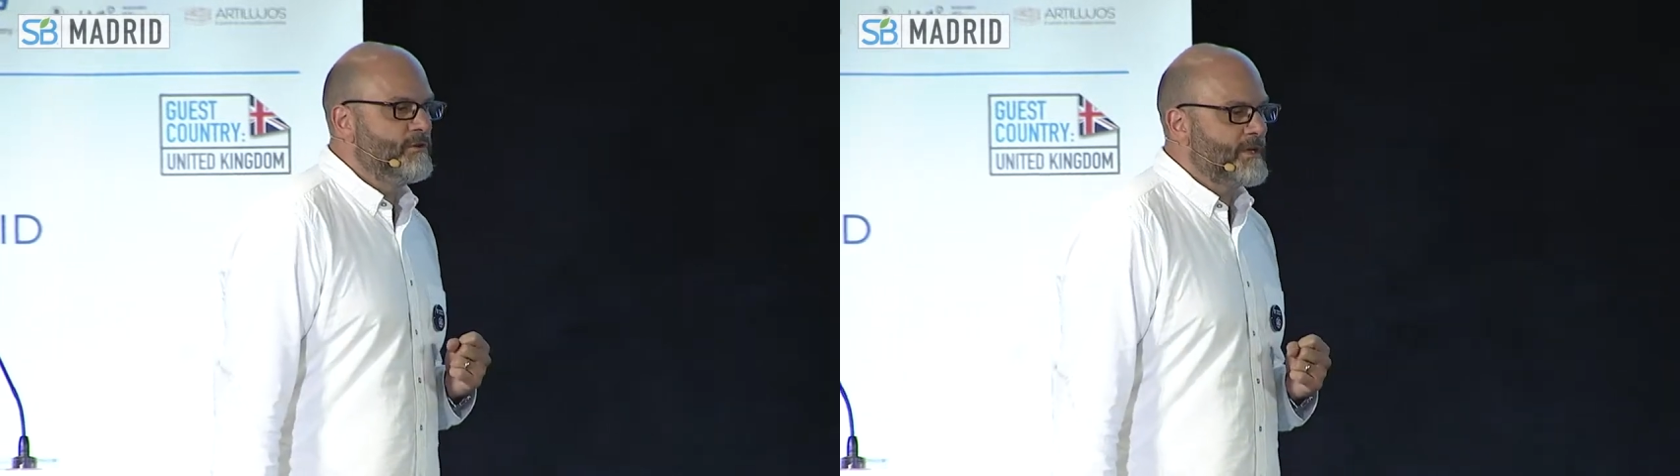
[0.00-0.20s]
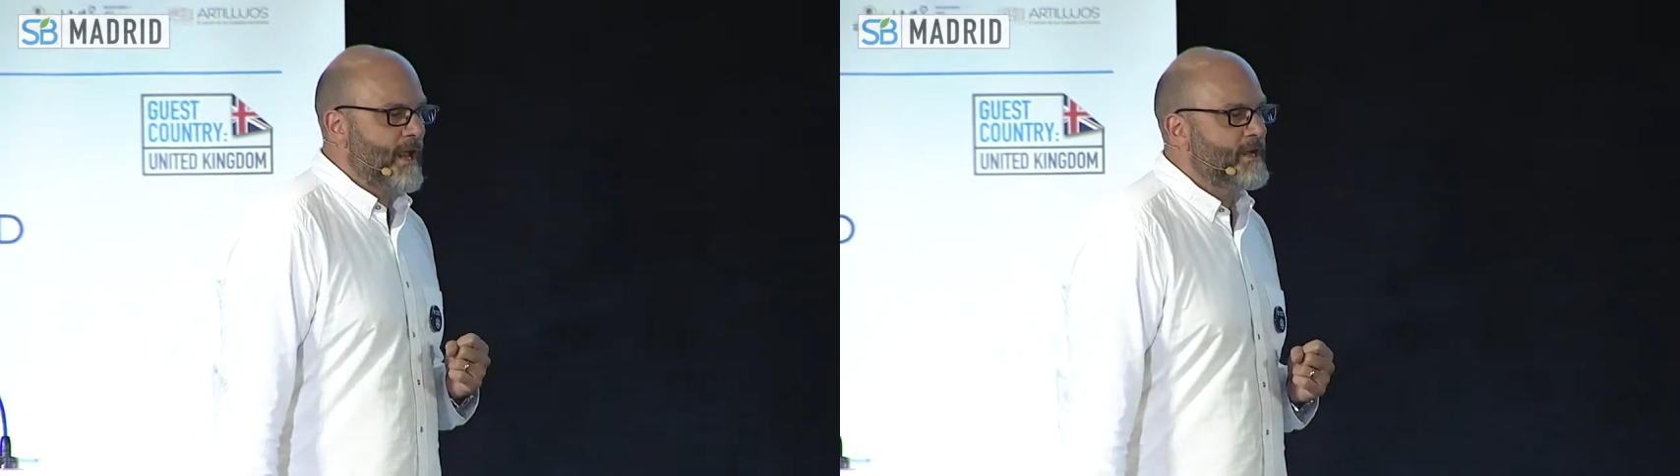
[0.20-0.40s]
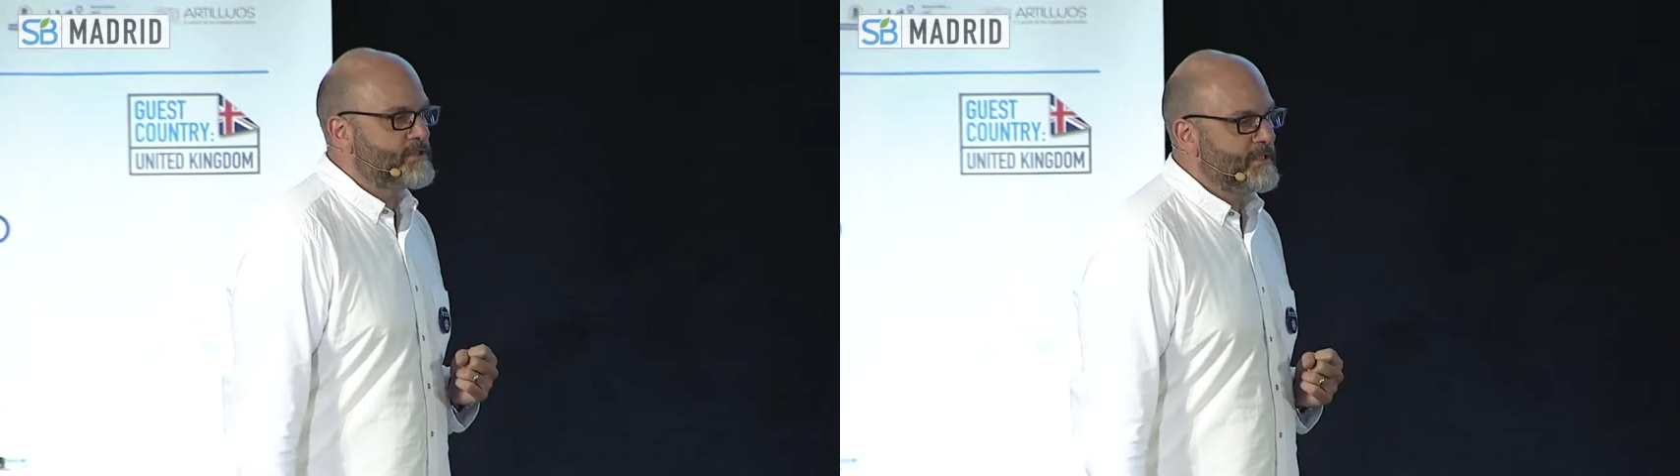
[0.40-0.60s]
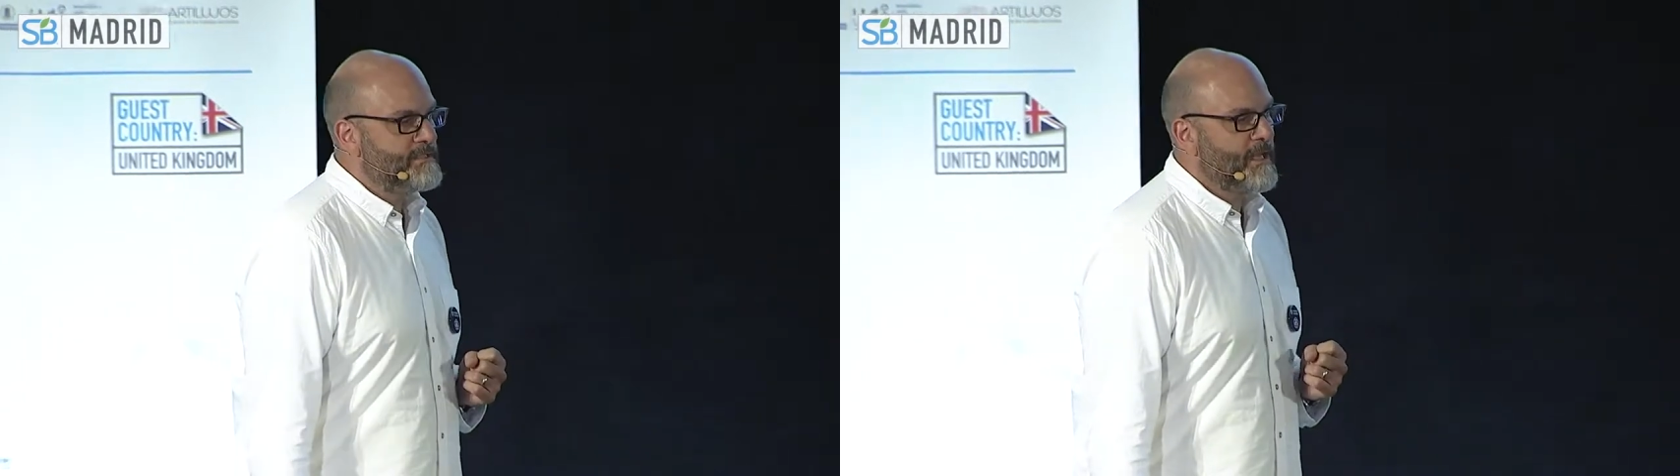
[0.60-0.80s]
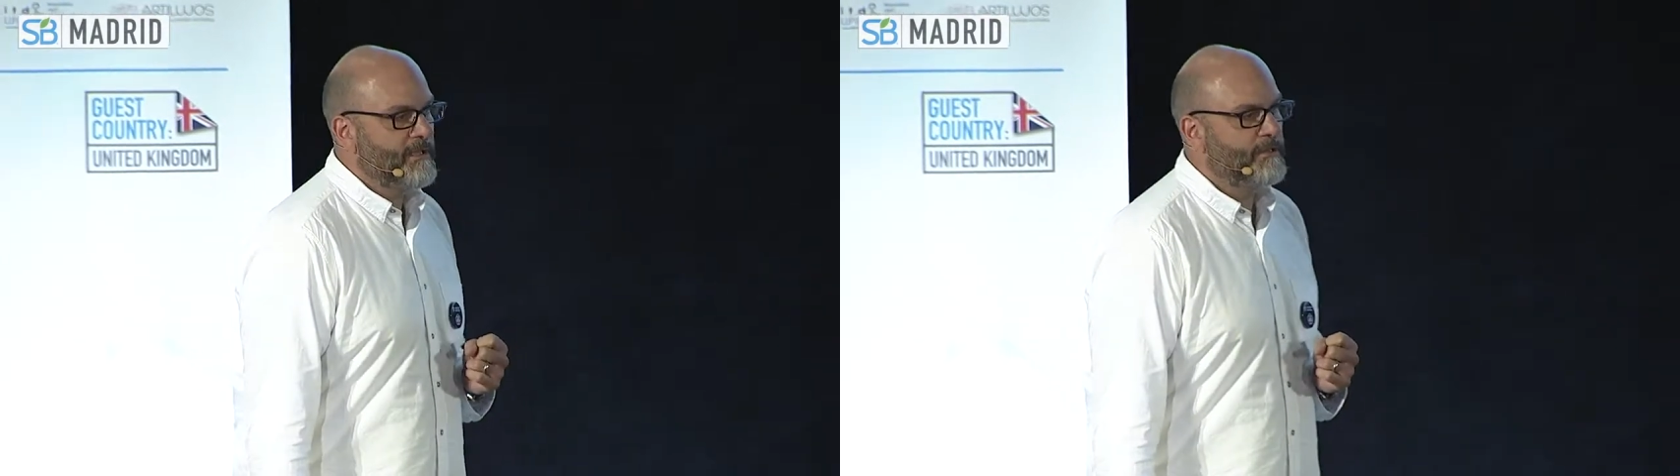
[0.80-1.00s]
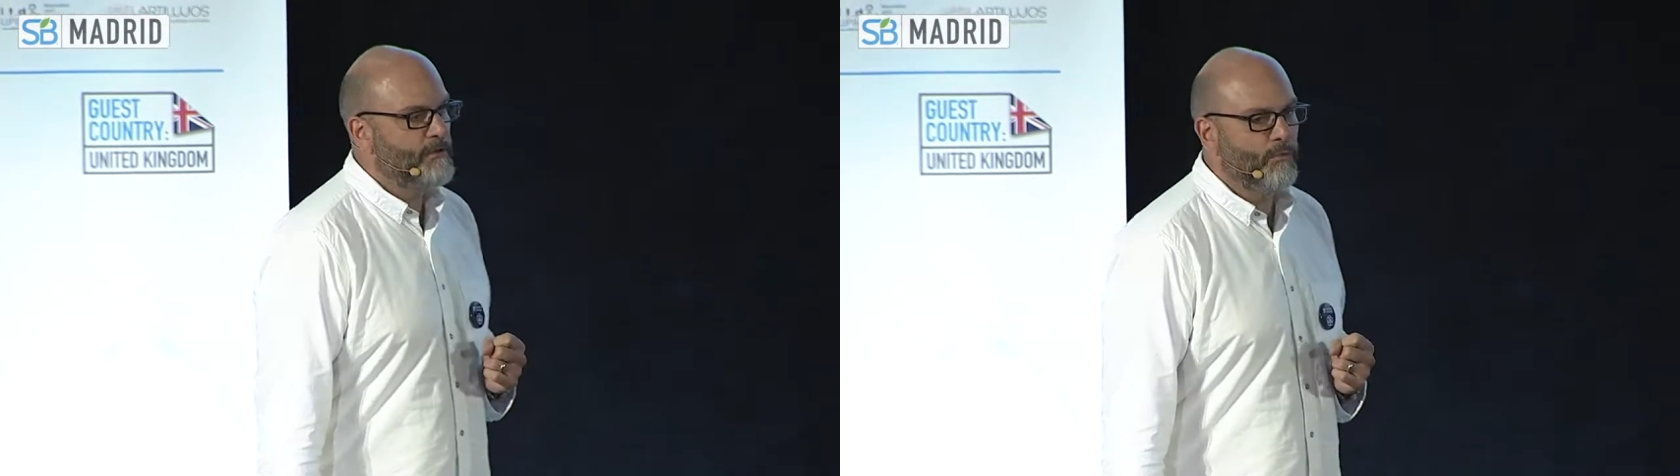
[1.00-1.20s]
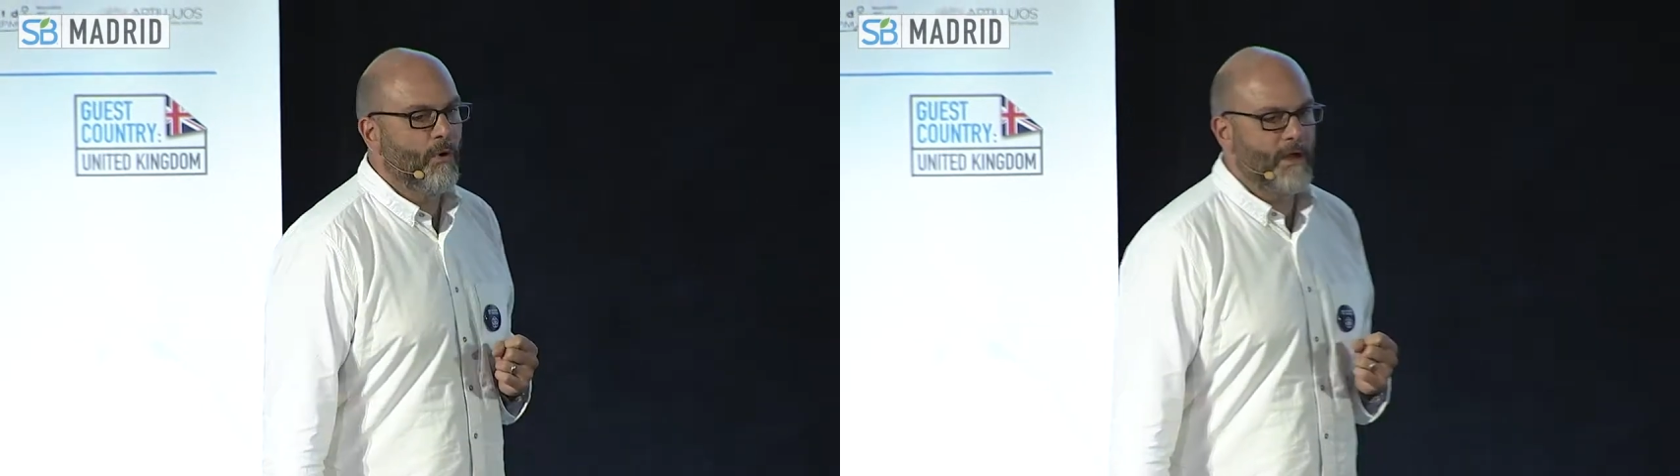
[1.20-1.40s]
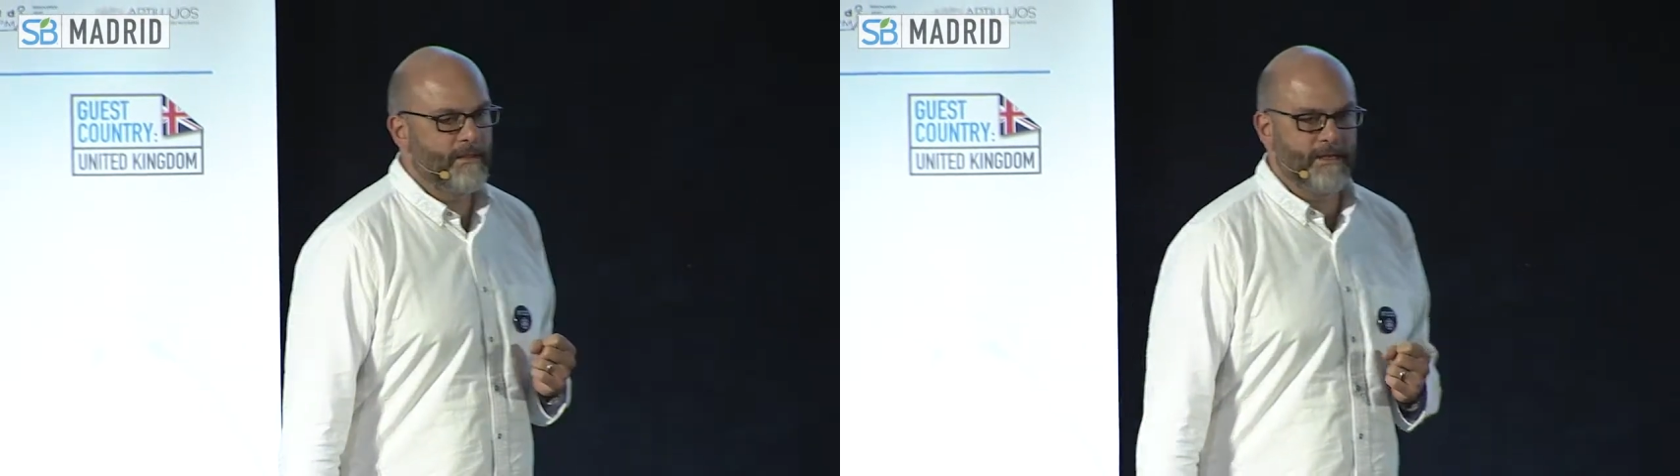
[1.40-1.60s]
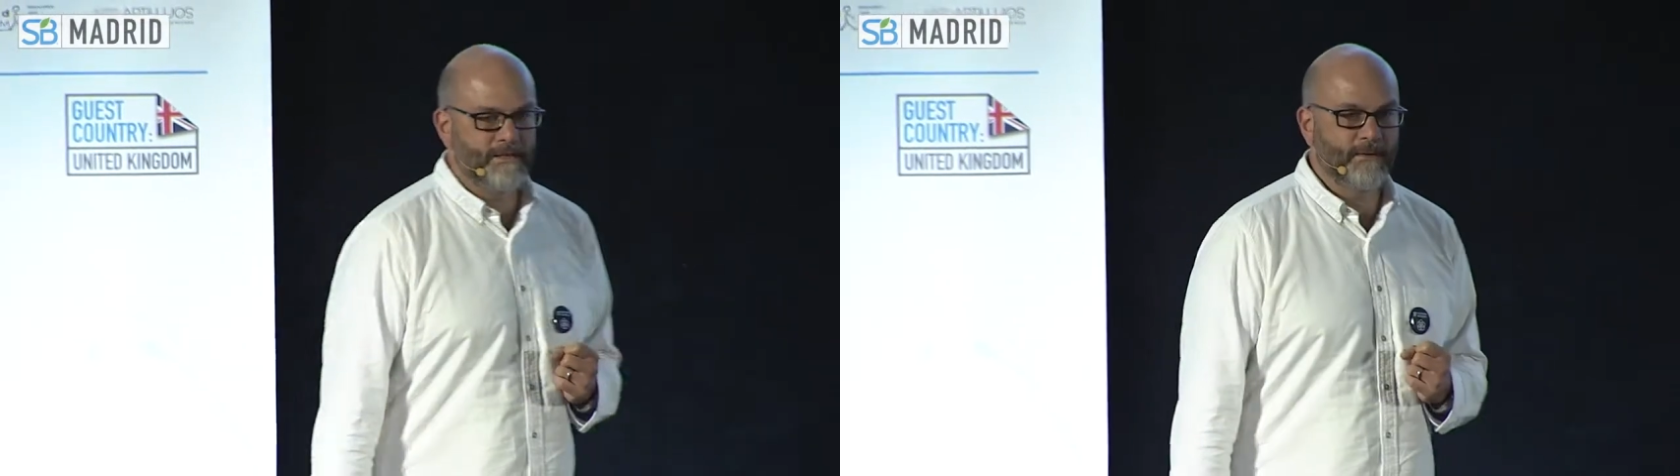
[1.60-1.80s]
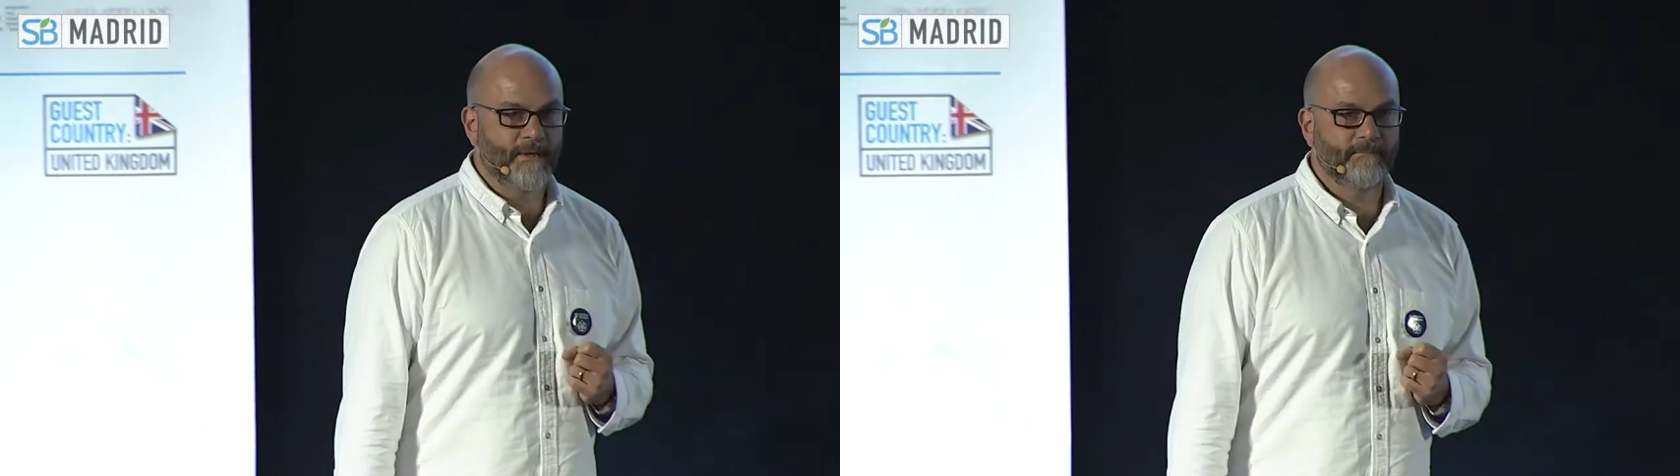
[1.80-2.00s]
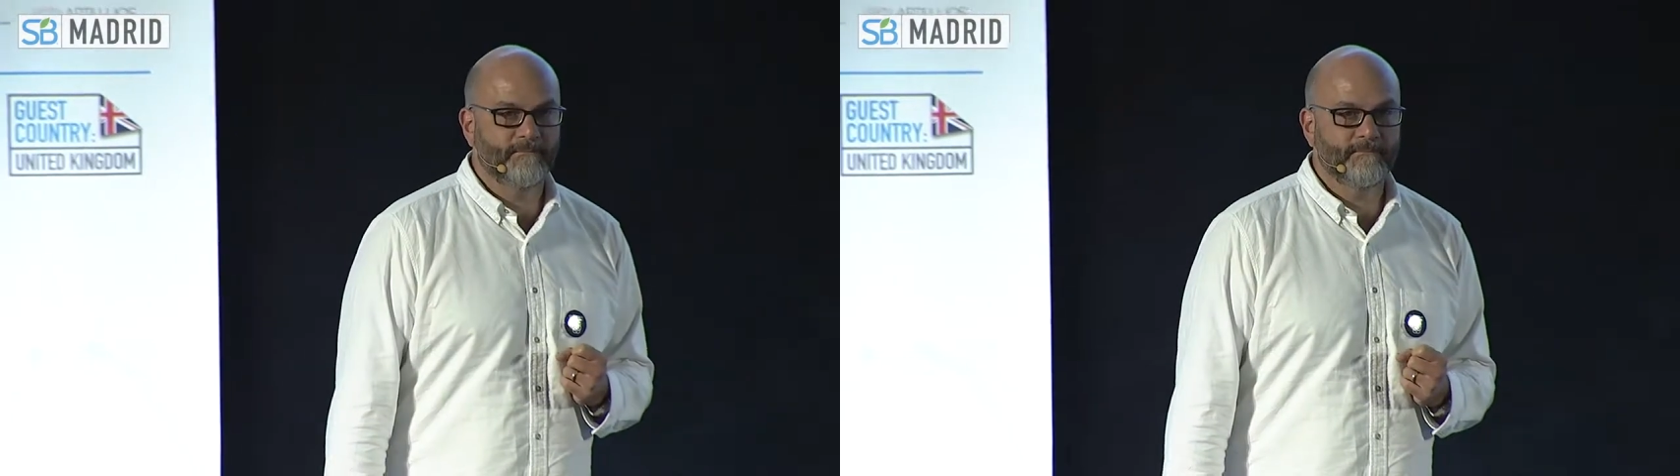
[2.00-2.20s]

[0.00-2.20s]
can actually tell you why they do it.